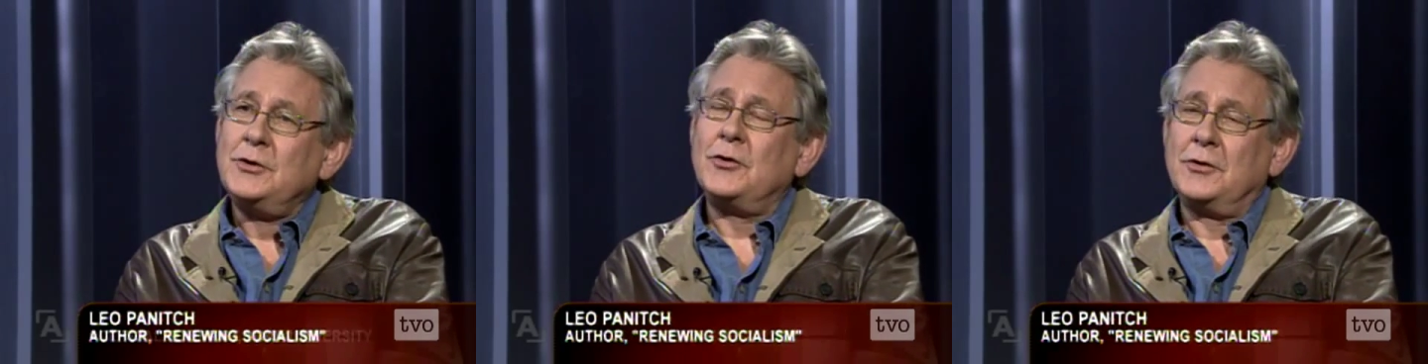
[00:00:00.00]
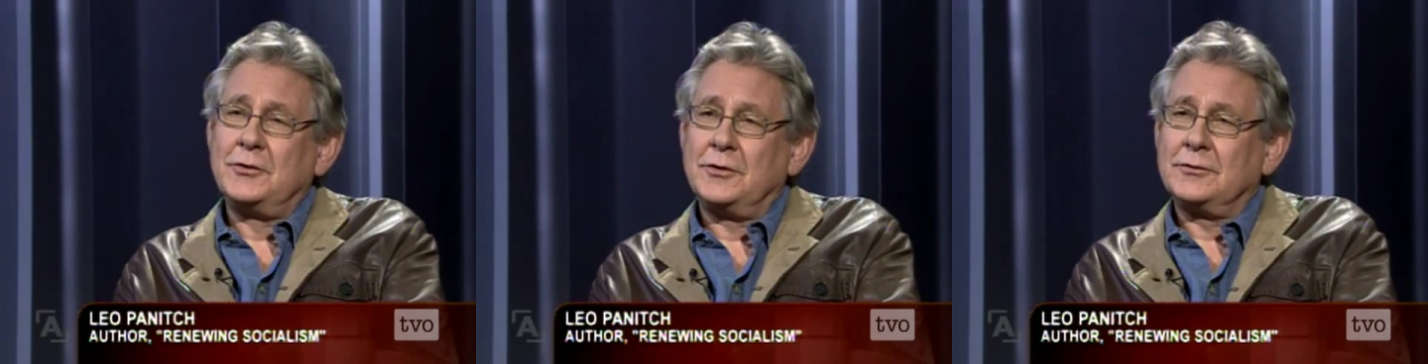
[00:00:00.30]
No,
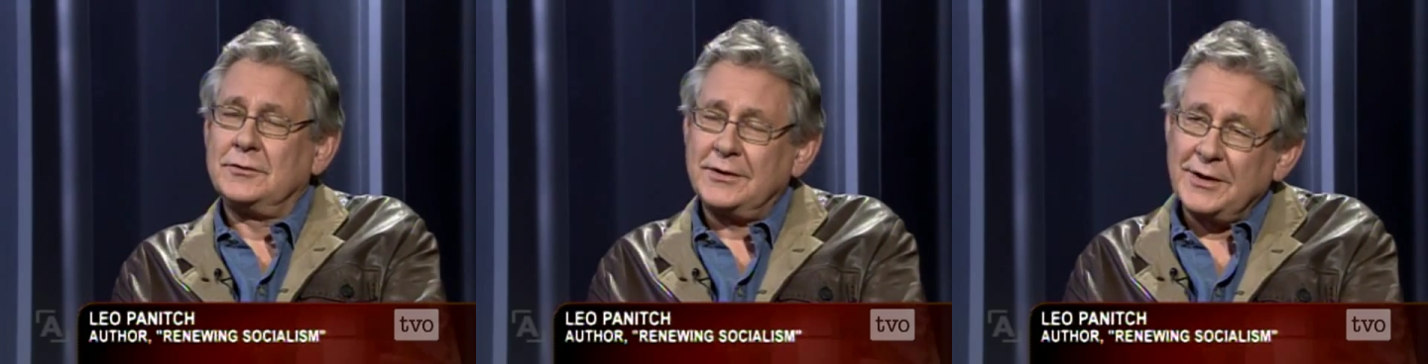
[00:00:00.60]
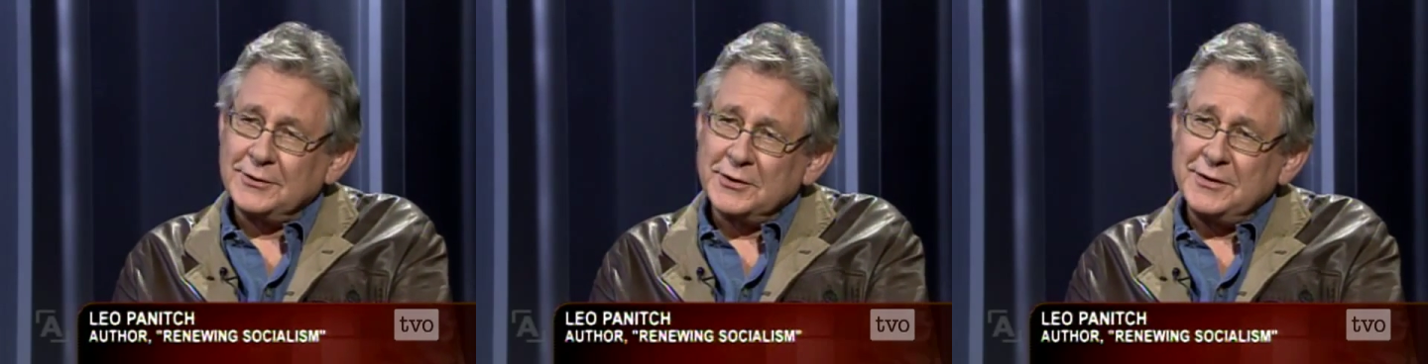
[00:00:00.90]
no, no.
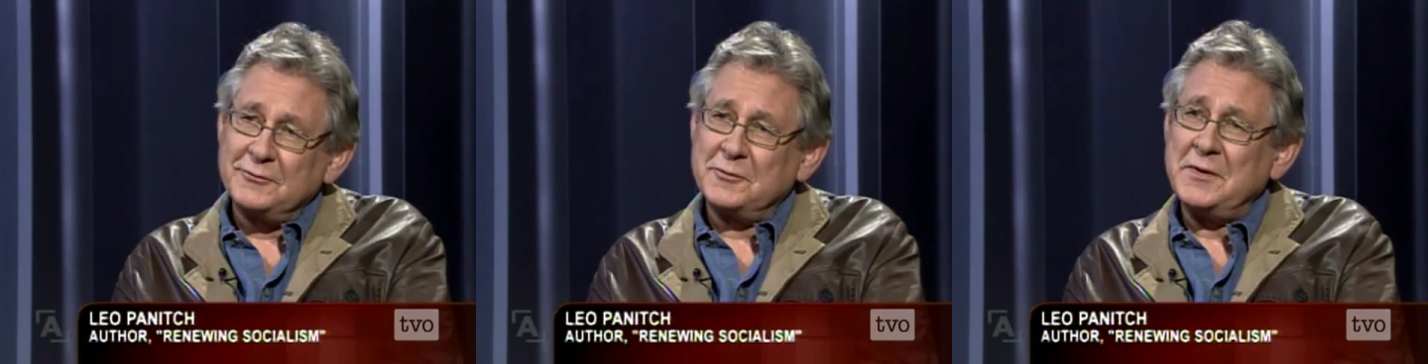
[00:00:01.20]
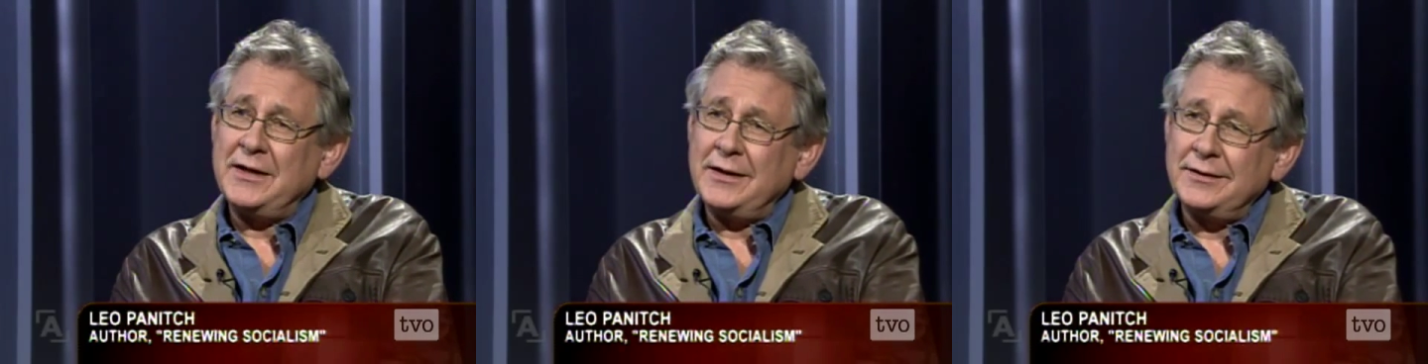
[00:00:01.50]
They're not looking for
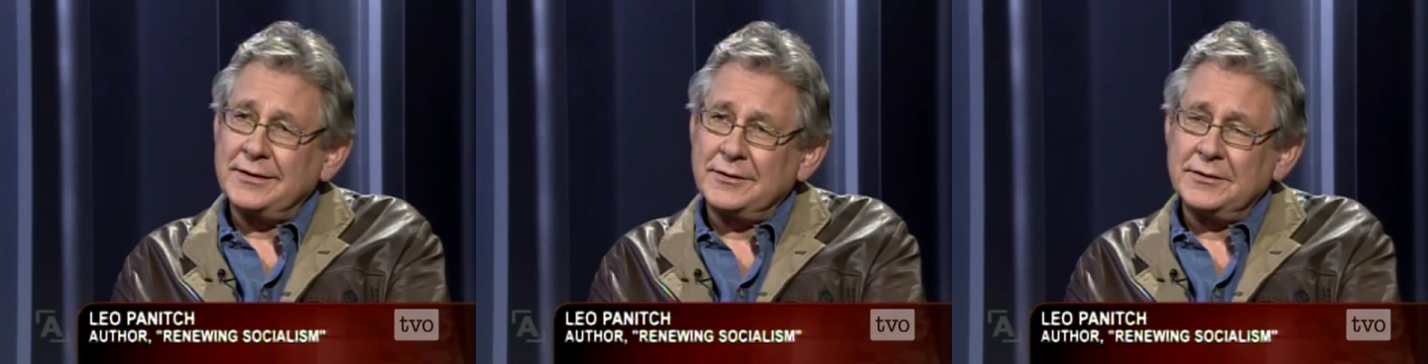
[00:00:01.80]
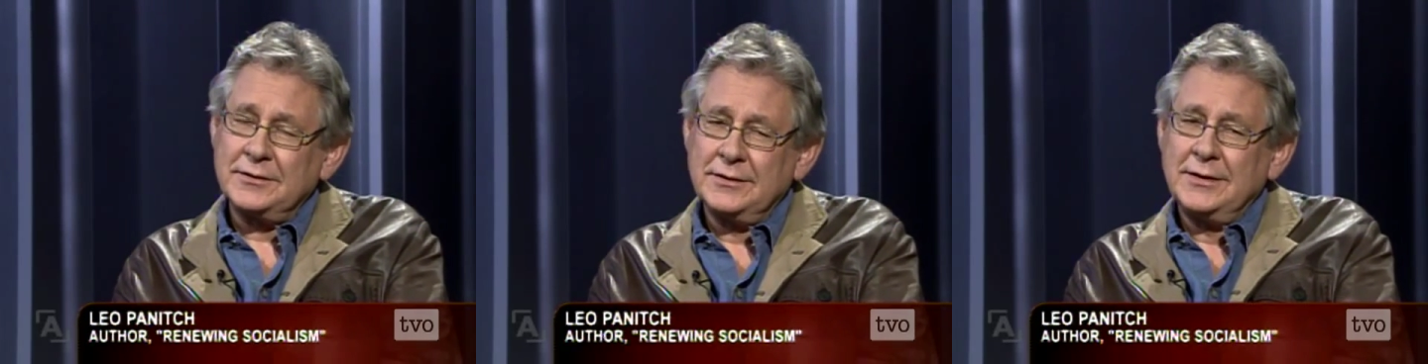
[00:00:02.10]
me.
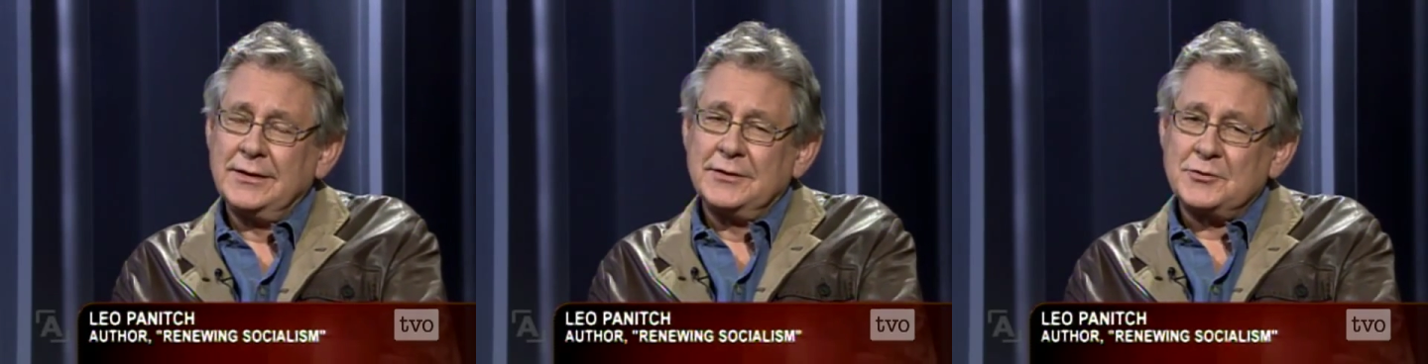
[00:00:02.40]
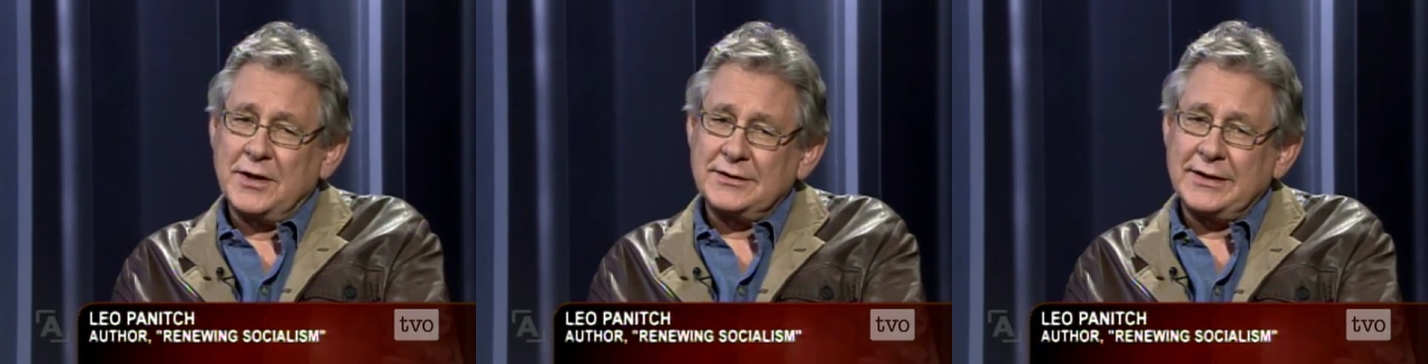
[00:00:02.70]
They're
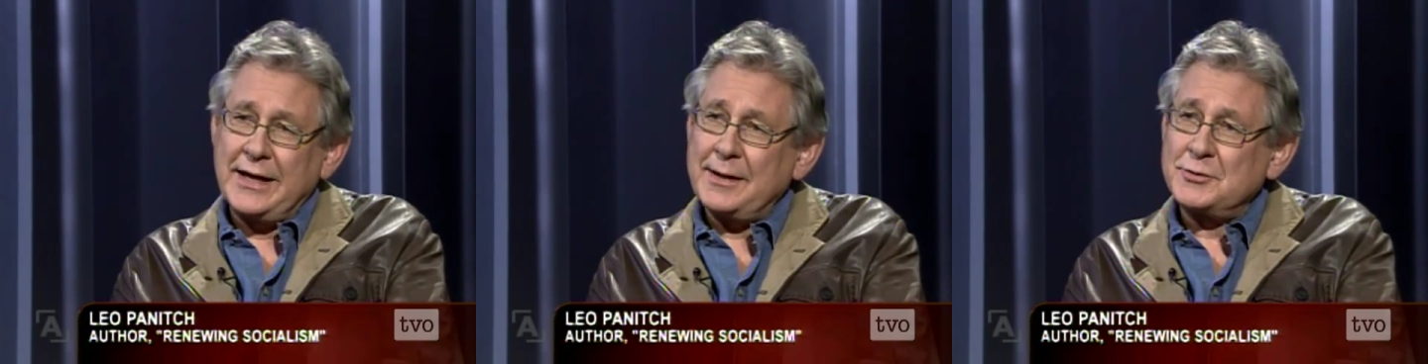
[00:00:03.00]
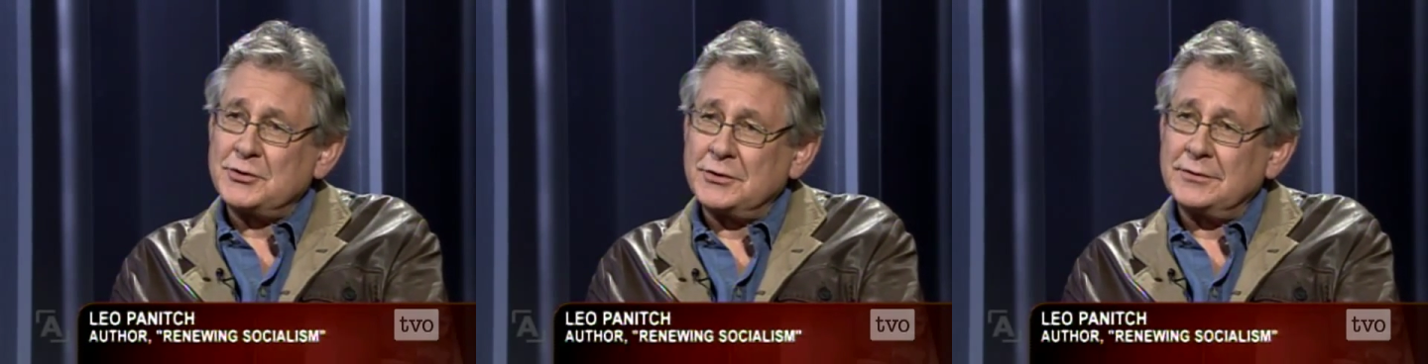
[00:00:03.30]
trying to
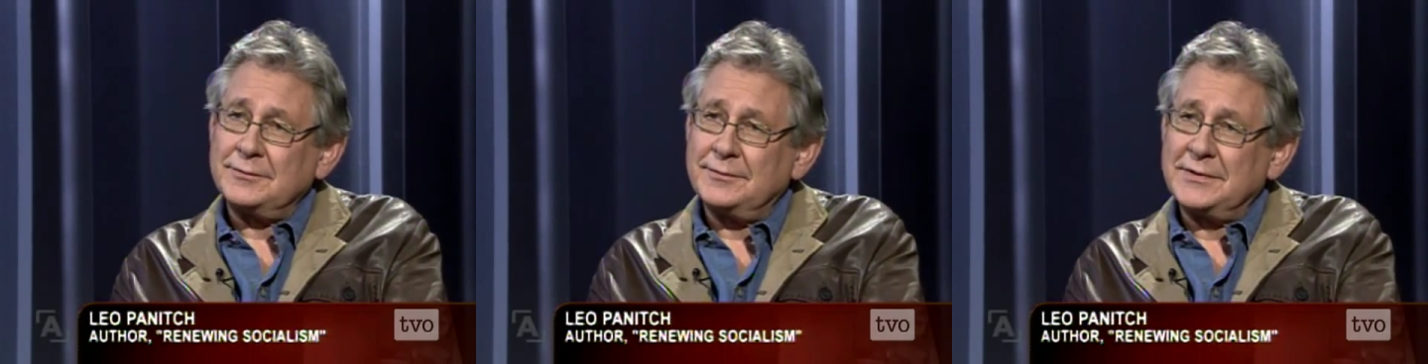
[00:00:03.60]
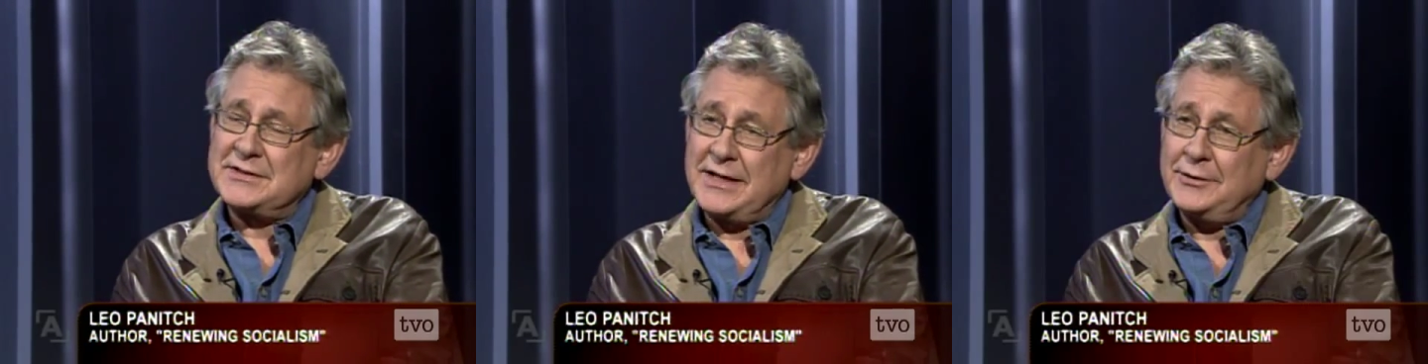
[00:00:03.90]
capture
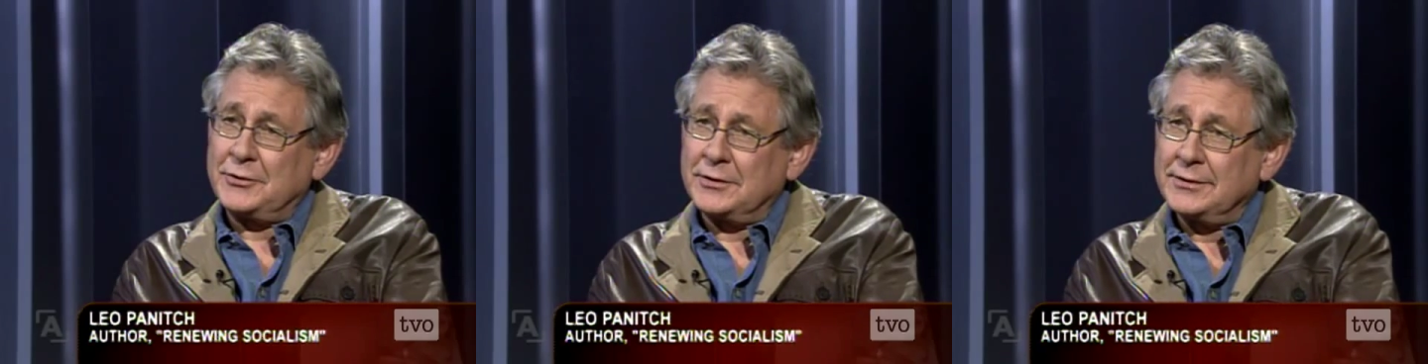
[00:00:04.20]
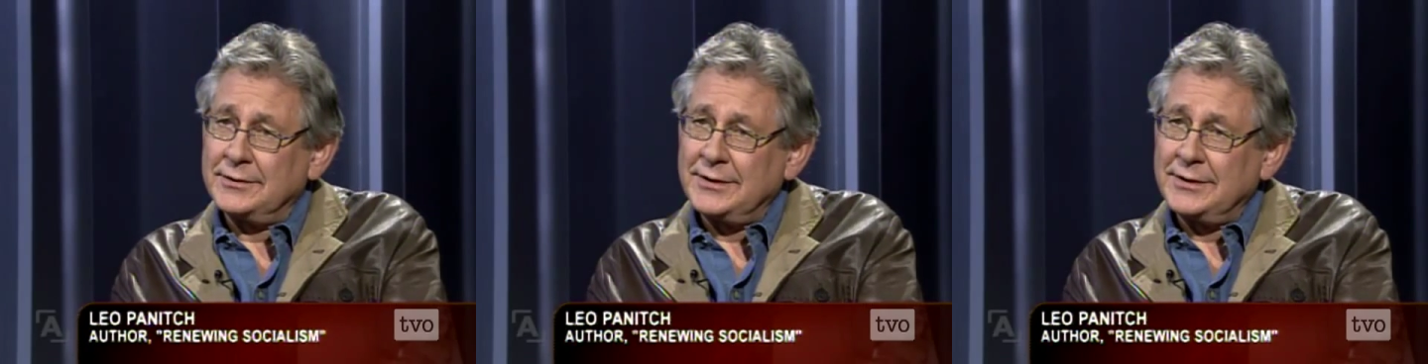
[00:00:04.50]
the center,